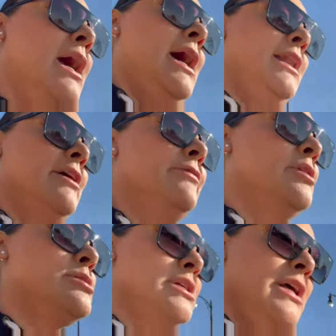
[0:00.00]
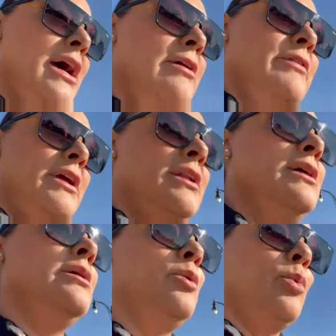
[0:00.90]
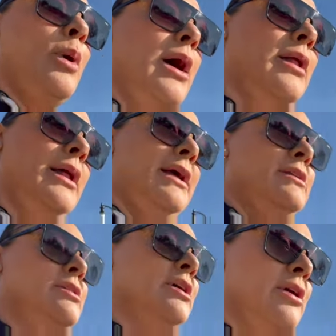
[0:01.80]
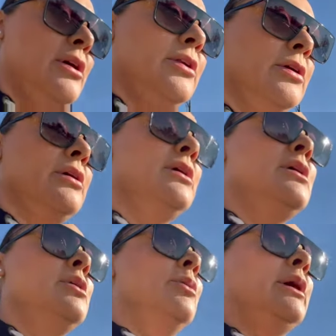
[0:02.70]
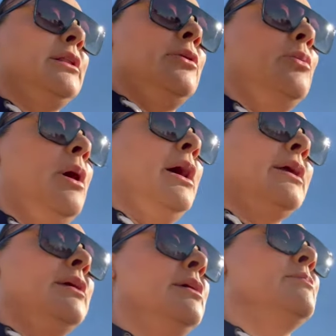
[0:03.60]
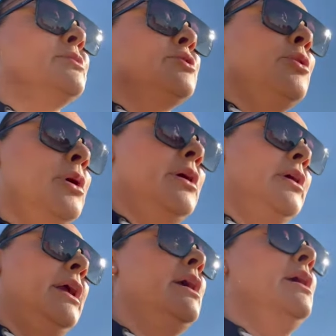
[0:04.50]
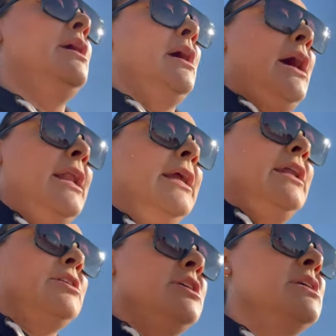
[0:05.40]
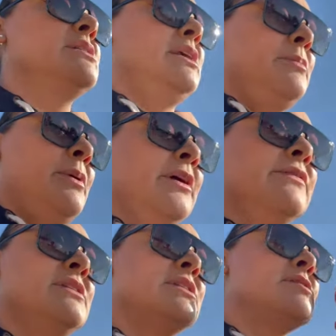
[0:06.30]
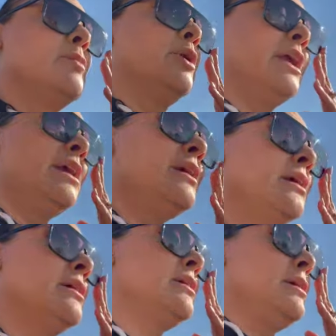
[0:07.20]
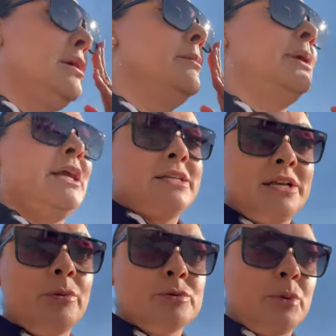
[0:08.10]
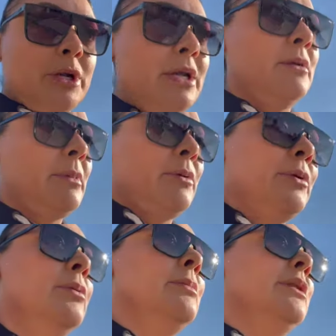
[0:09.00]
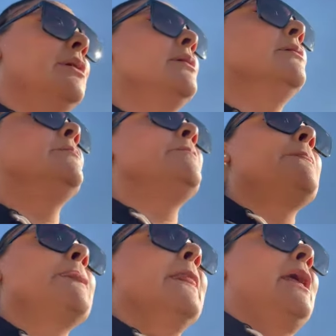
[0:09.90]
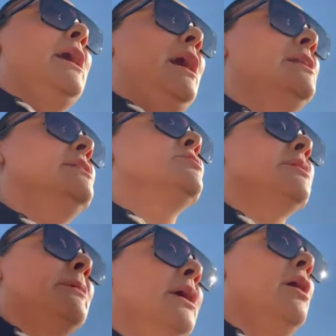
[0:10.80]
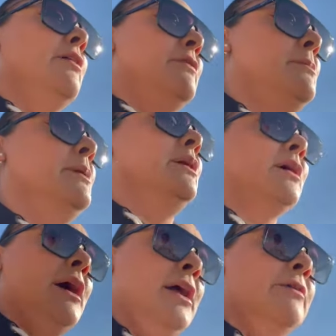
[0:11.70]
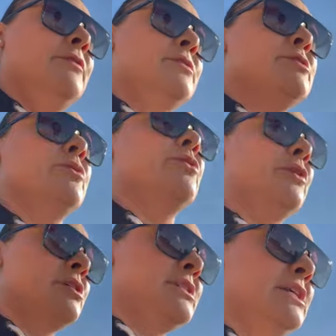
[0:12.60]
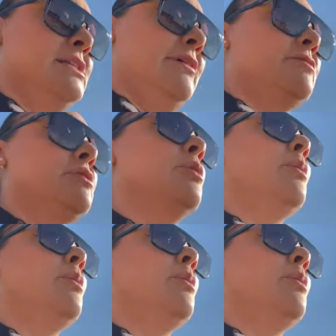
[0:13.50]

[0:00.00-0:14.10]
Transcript: I left those in the oven while I took her on her quick little walk. I'm so hungry. I didn't get a chance to eat breakfast this morning because I was working in my room and I did drink my coffee, but I feel so thirsty because I haven't drunk